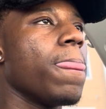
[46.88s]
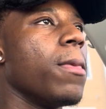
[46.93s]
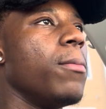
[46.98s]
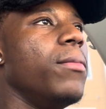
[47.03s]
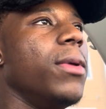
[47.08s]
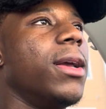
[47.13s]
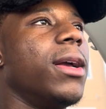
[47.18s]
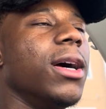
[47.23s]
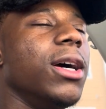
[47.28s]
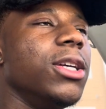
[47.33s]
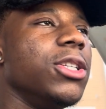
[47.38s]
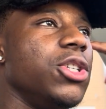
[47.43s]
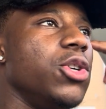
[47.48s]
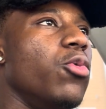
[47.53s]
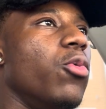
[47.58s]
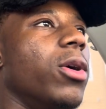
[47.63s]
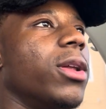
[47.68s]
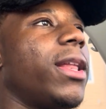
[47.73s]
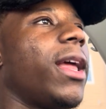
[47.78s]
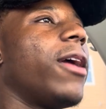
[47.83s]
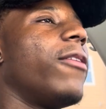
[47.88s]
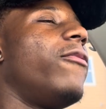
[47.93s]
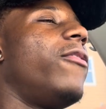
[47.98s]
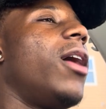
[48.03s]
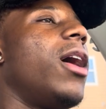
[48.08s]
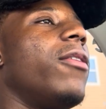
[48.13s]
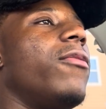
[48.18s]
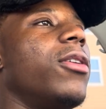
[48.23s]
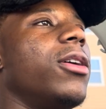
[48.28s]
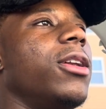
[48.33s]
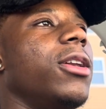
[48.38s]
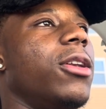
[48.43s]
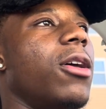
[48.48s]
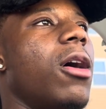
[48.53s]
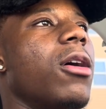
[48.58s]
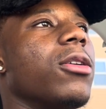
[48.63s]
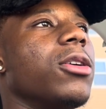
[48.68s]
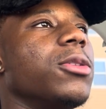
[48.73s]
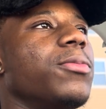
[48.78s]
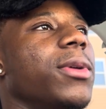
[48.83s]
Because you want that
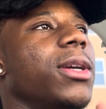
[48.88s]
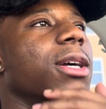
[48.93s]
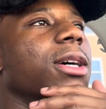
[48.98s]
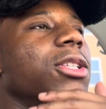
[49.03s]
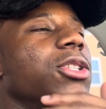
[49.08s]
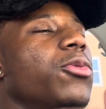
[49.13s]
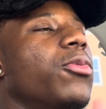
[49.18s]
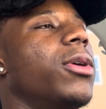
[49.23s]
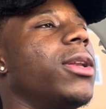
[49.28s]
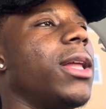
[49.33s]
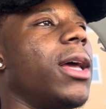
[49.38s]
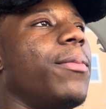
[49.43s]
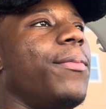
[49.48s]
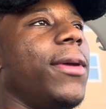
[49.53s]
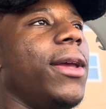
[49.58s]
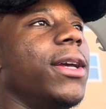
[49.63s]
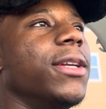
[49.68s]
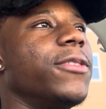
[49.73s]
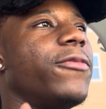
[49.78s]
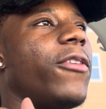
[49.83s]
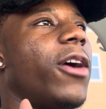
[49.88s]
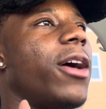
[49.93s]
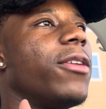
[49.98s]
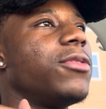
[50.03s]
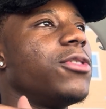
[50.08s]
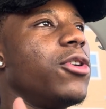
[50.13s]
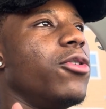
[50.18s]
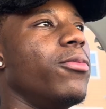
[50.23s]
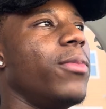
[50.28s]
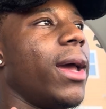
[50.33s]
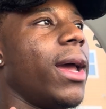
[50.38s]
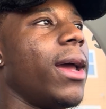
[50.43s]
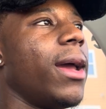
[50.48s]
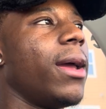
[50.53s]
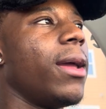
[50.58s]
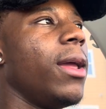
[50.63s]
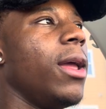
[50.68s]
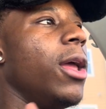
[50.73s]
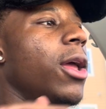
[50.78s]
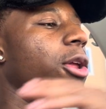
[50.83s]
$500, because you want that PS5 so bad,
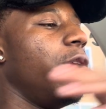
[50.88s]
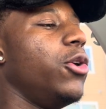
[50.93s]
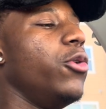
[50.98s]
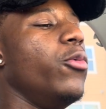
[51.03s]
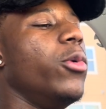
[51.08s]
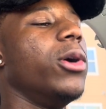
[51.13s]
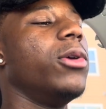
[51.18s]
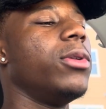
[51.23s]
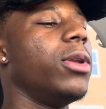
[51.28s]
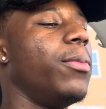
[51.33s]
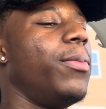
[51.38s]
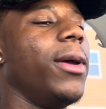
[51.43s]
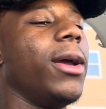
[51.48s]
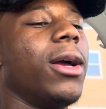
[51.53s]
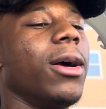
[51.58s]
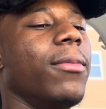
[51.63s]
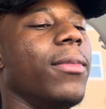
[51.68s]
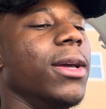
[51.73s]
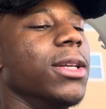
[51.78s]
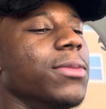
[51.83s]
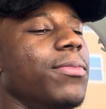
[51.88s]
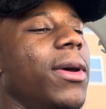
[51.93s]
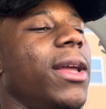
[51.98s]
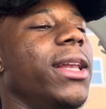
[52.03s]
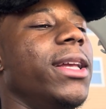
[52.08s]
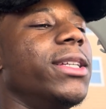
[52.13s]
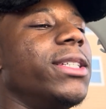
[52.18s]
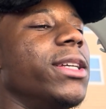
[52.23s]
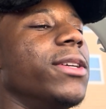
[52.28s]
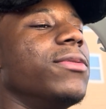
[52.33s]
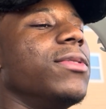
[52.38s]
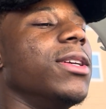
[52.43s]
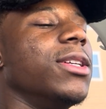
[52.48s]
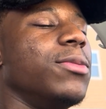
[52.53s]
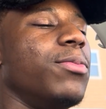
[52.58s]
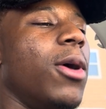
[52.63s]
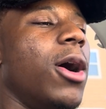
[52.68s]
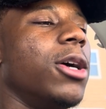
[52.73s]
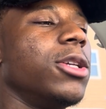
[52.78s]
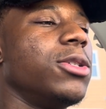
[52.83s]
you willing to pick up as many shifts as
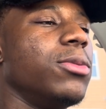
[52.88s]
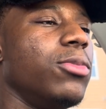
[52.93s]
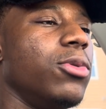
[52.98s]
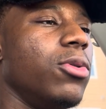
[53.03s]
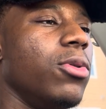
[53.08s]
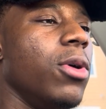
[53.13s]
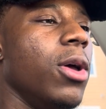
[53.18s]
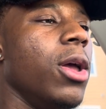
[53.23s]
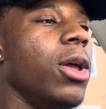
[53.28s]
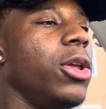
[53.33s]
possible.